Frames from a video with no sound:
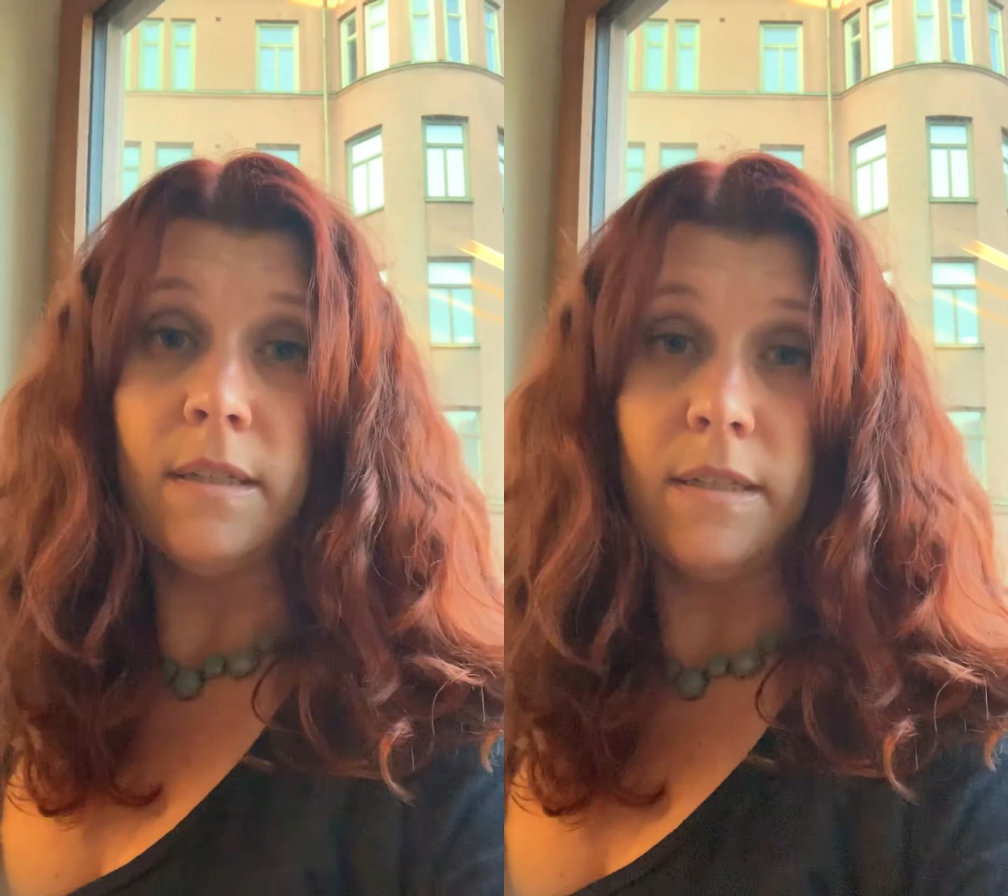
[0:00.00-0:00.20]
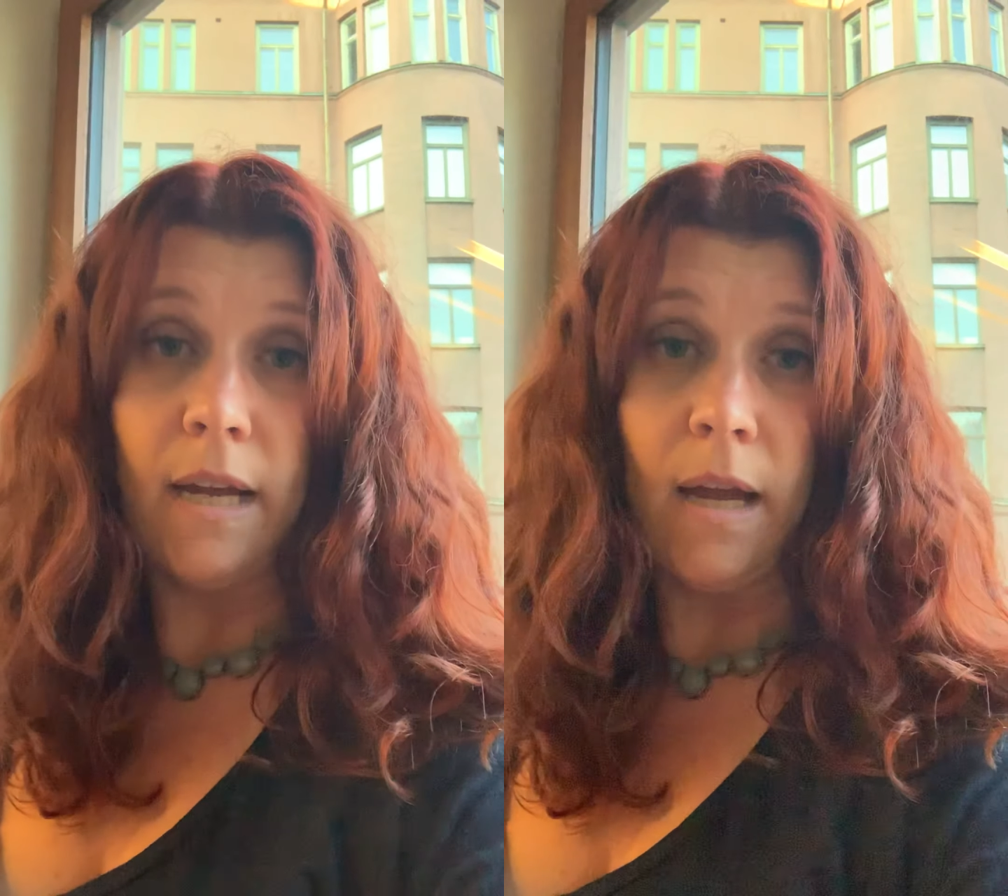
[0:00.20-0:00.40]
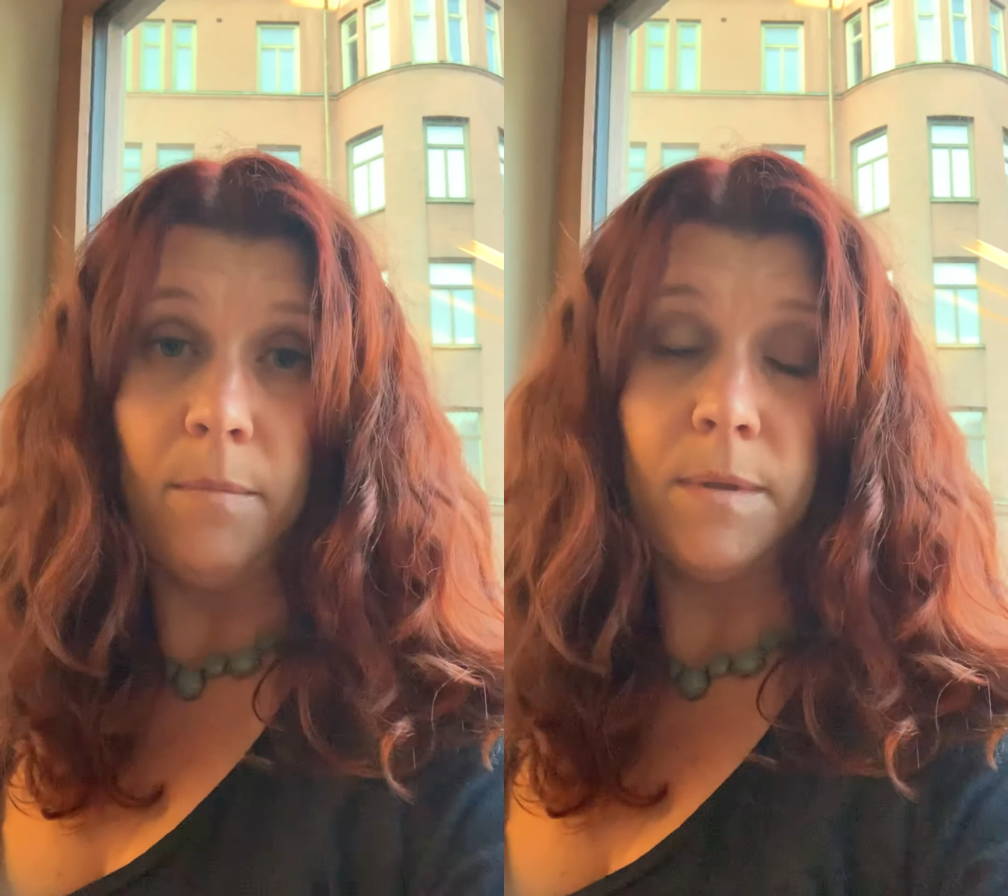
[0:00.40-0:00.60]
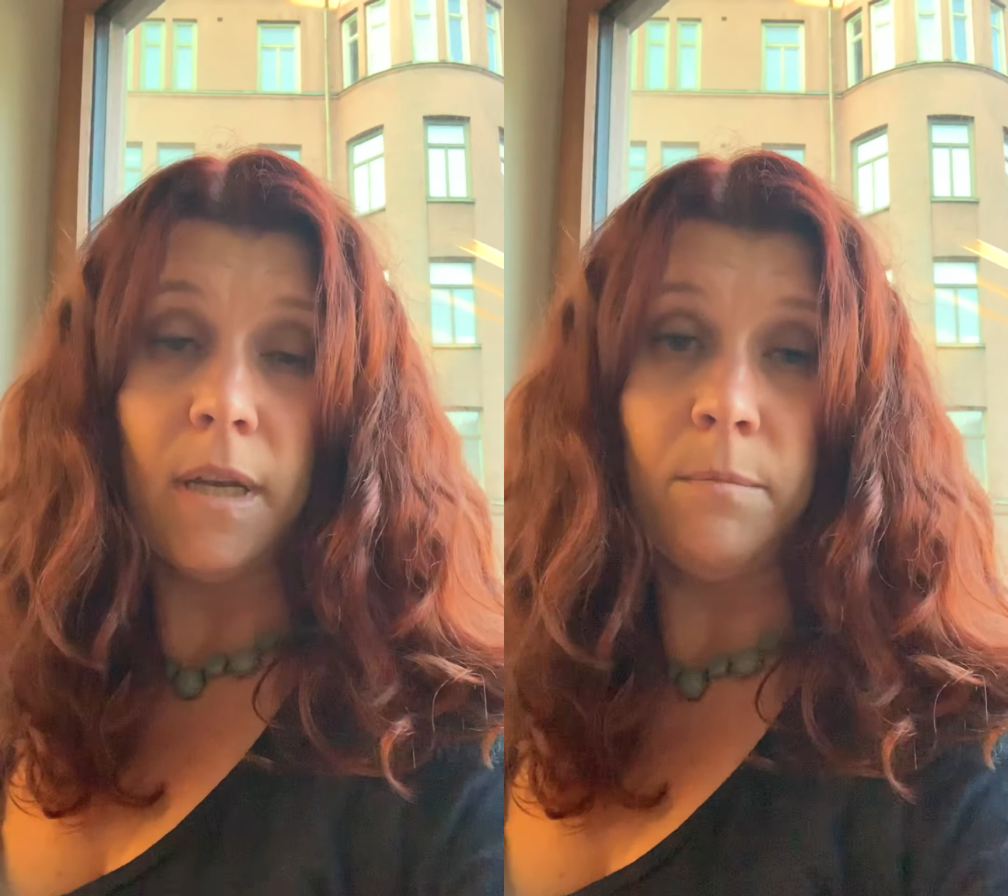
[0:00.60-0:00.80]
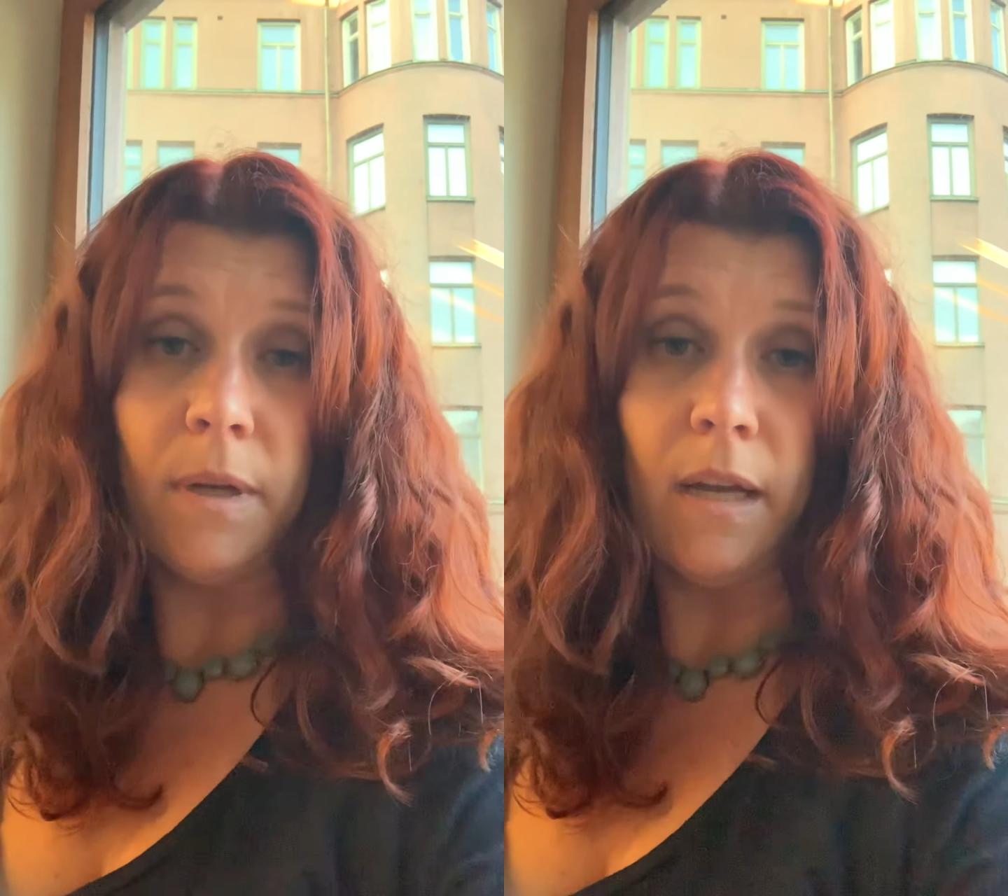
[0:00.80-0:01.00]
Adapt
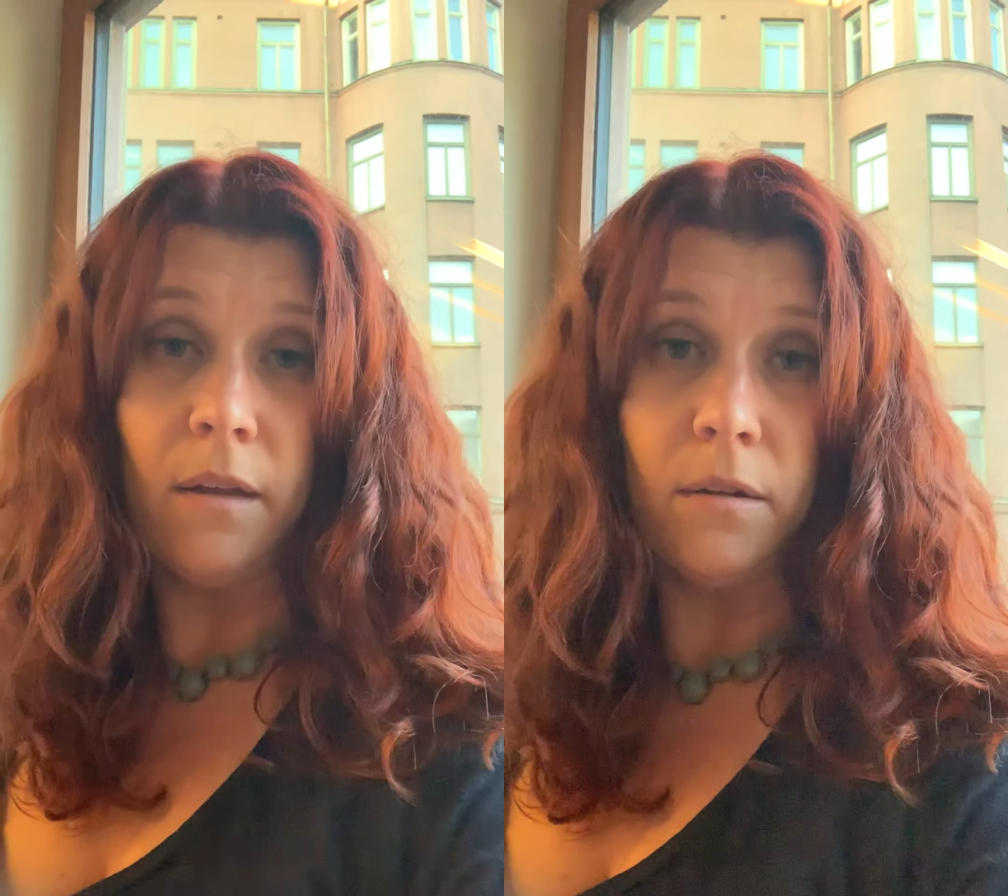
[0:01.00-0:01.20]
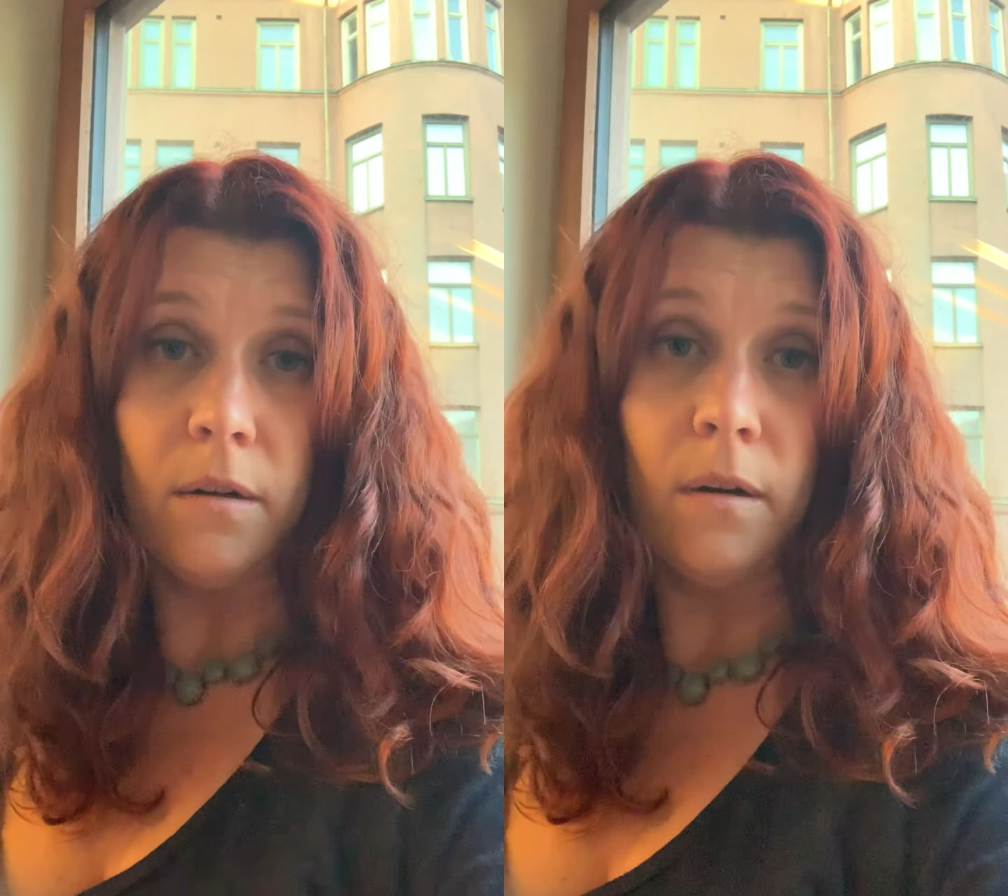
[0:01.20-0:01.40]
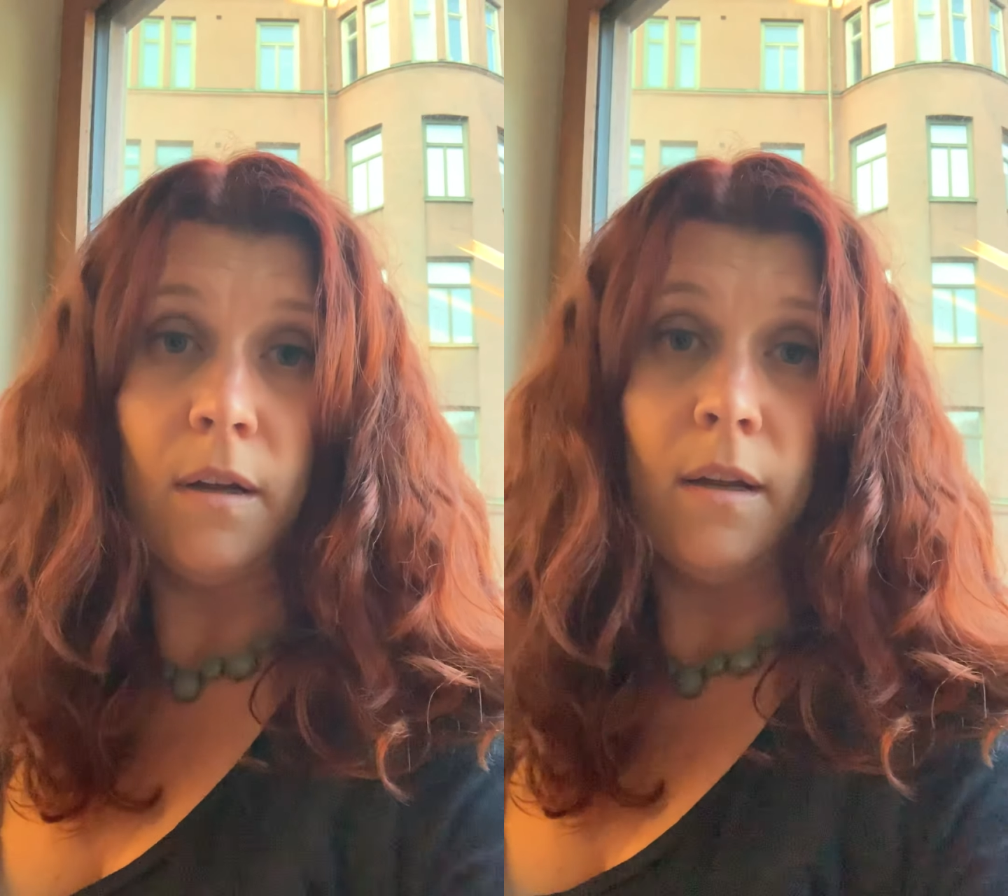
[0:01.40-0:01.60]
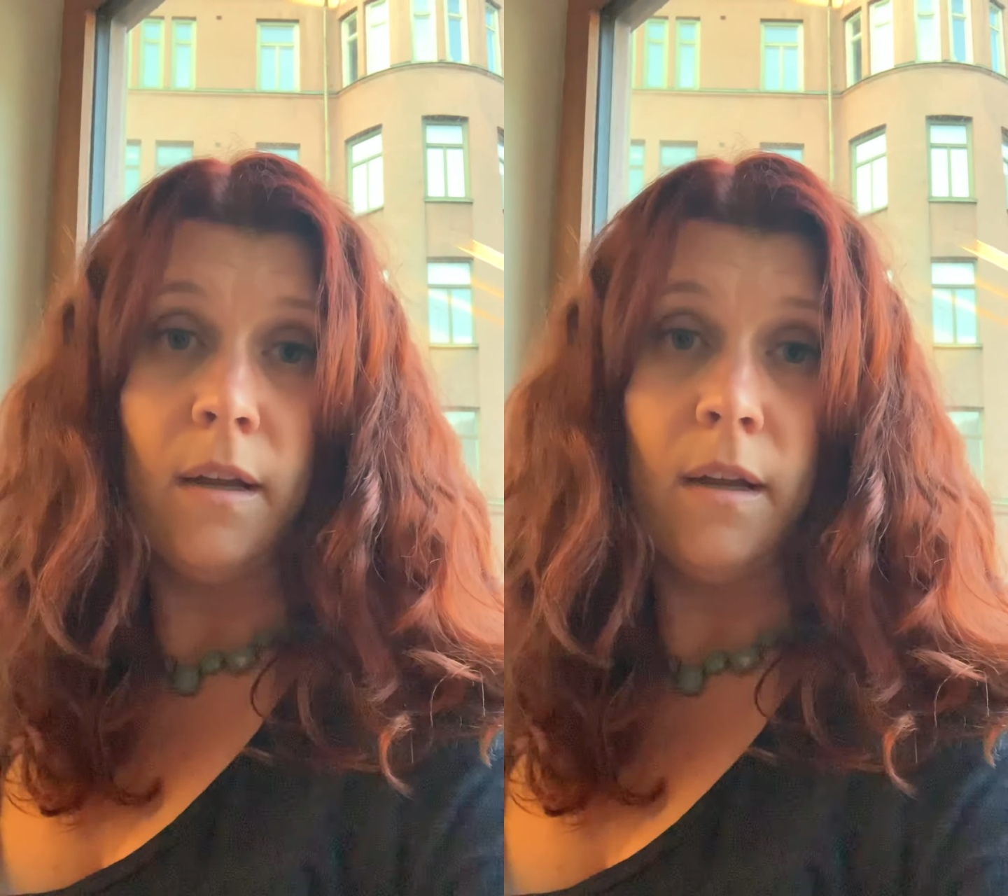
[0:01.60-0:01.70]
and McKellar